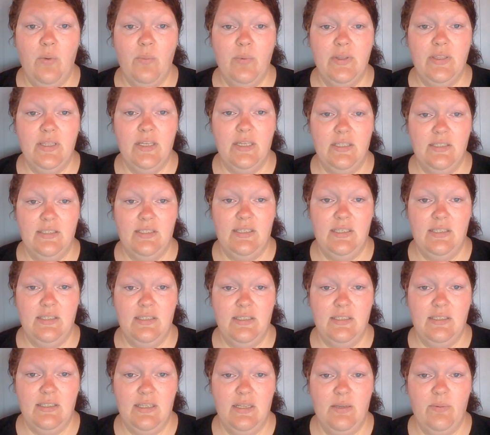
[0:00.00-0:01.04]
With
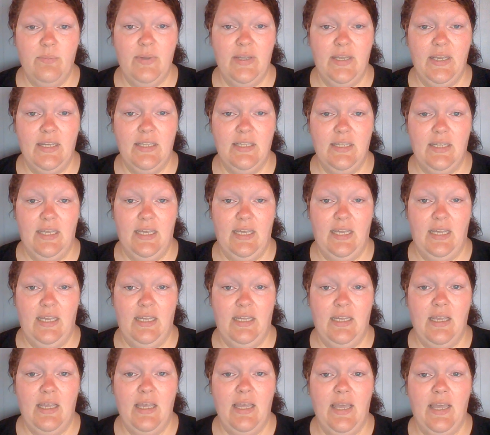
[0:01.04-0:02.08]
consistency being
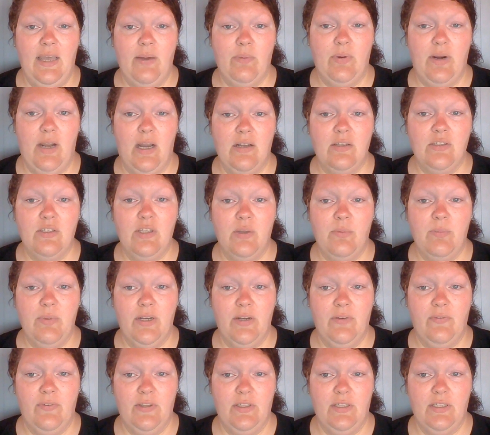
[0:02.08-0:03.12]
key, it would also
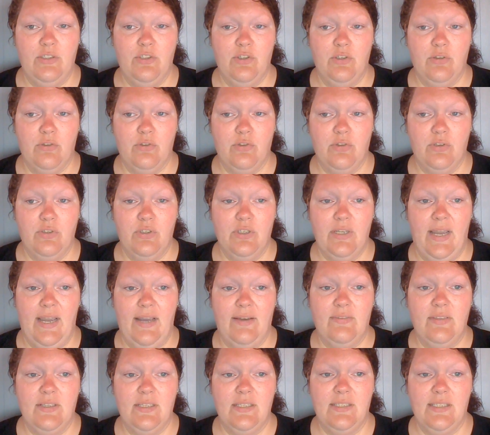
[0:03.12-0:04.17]
benefit the children to
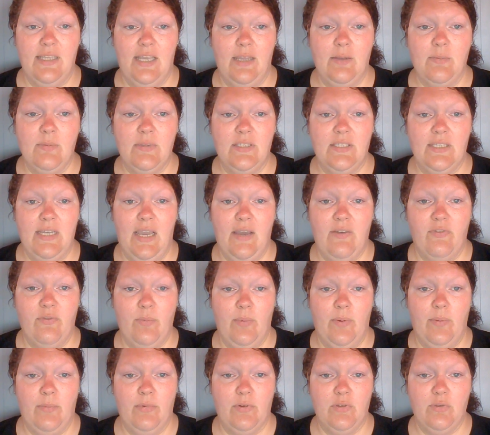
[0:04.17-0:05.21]
have the same staff
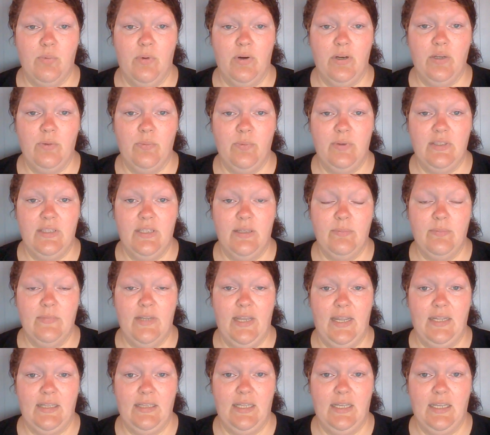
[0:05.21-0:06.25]
members working with them
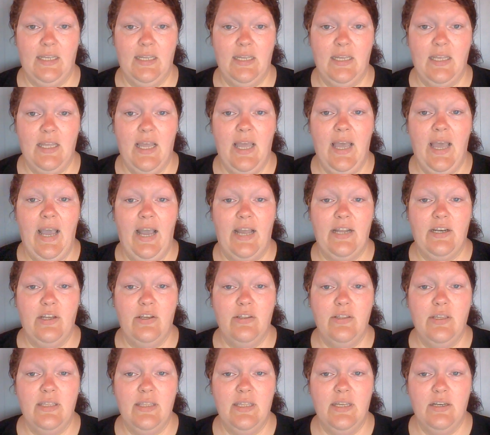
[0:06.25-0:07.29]
daily. I know
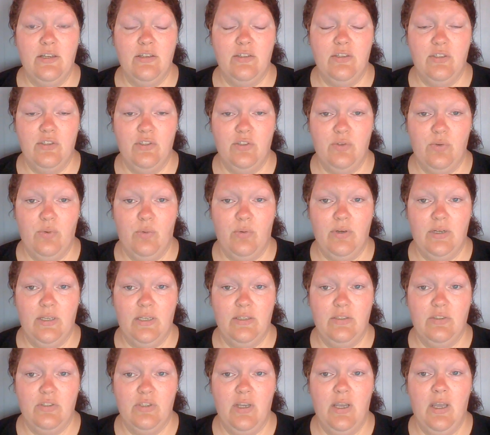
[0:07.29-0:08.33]
that there is a
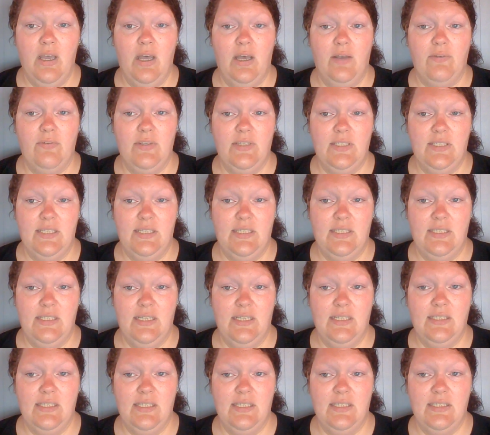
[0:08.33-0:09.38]
shortage of
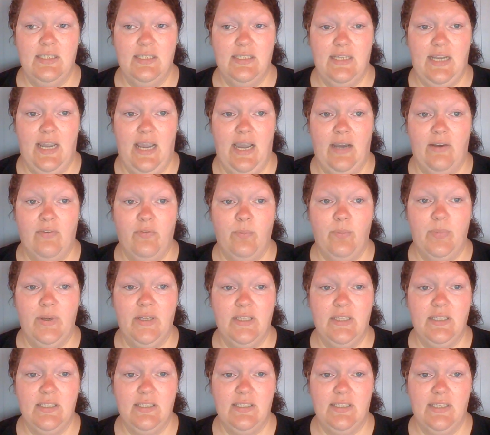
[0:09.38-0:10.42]
assistants and staff,
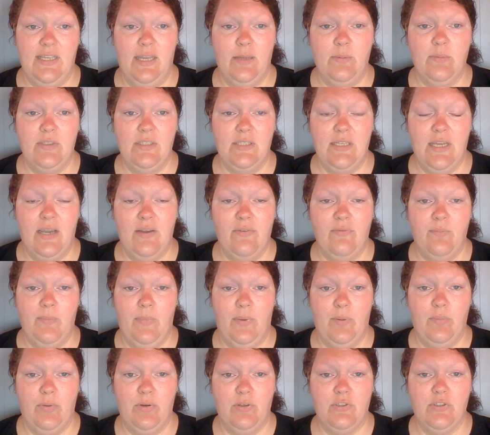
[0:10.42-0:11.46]
but the same staff
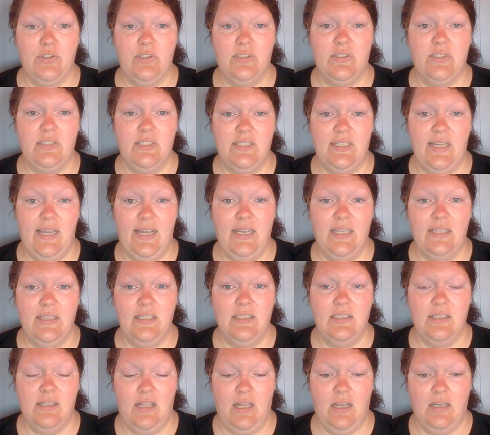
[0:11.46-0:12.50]
members should stay in
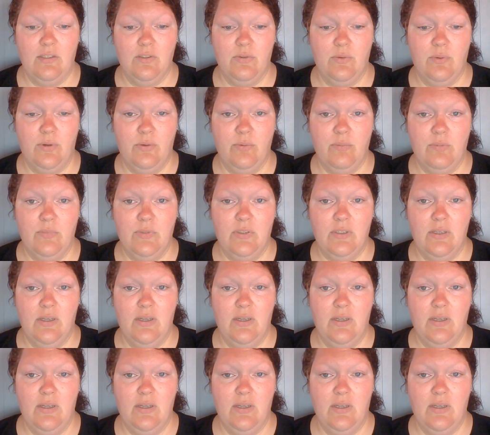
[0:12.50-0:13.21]
these classrooms.